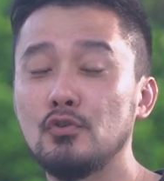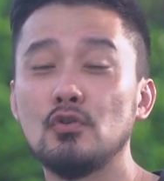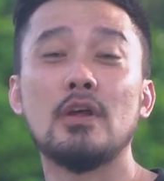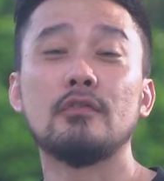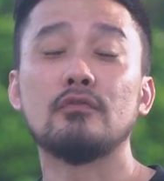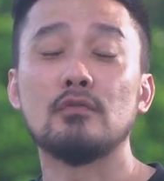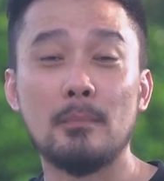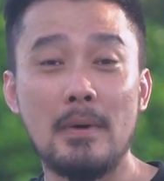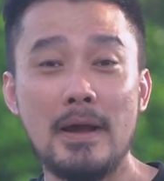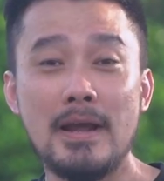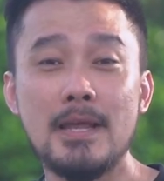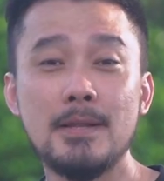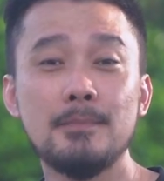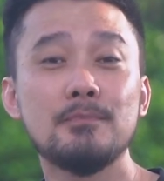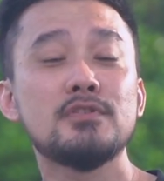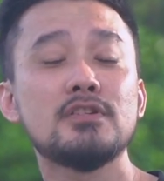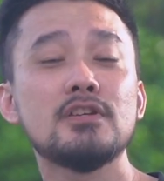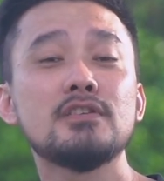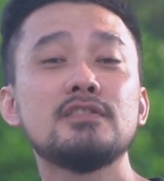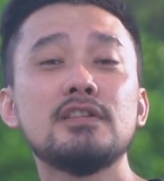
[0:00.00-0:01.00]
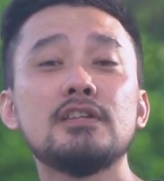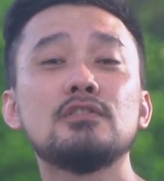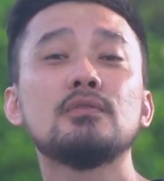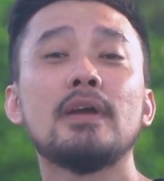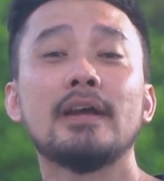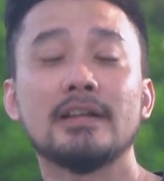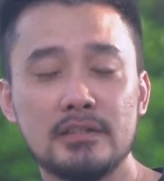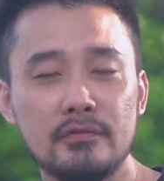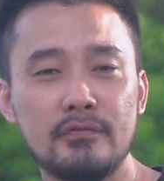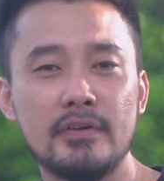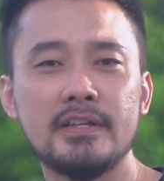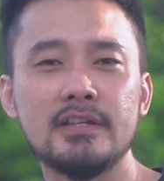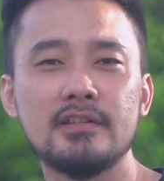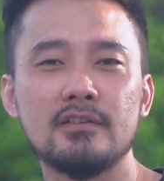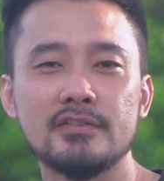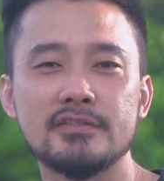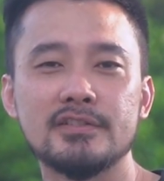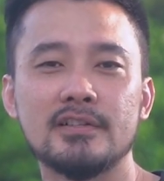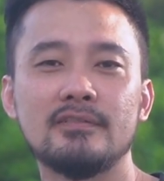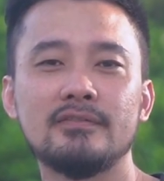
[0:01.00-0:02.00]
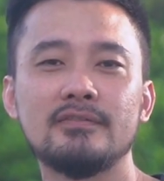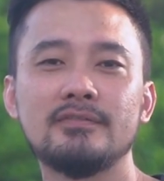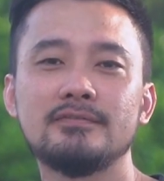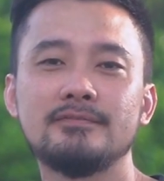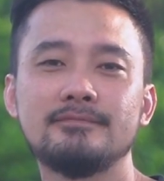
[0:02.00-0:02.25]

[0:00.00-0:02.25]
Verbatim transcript: don't have to buy it, just need to activate it yourself.